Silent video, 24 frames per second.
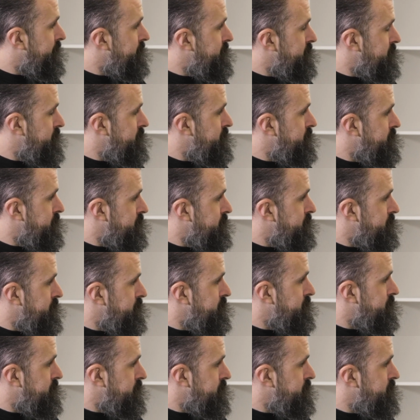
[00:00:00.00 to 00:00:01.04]
looking forward to
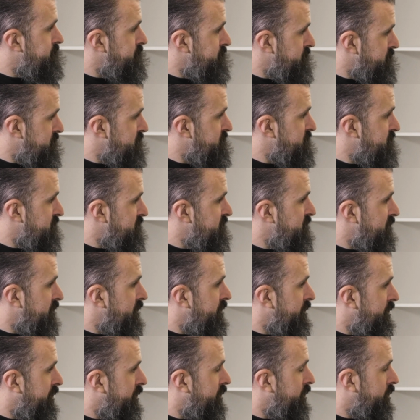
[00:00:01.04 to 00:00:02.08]
speaking to you in the morning.
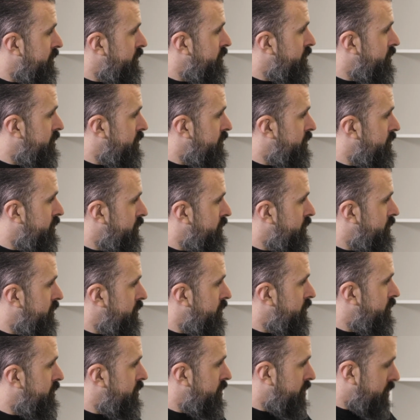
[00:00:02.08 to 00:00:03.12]
That was enough to
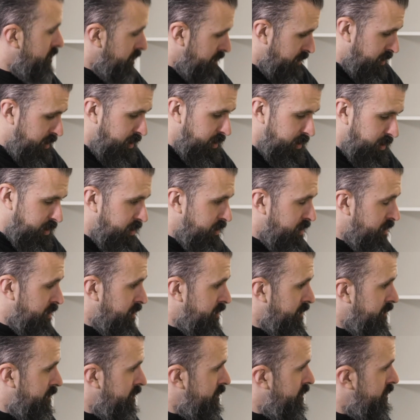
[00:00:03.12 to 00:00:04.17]
push me out of something. Yeah.
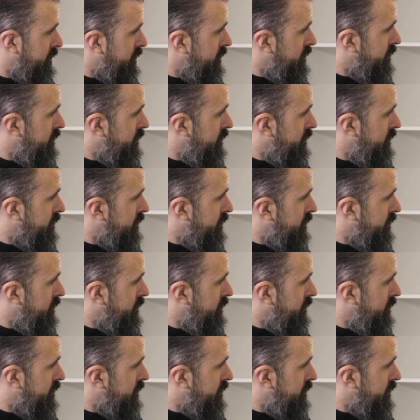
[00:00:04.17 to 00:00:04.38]
I'm hugely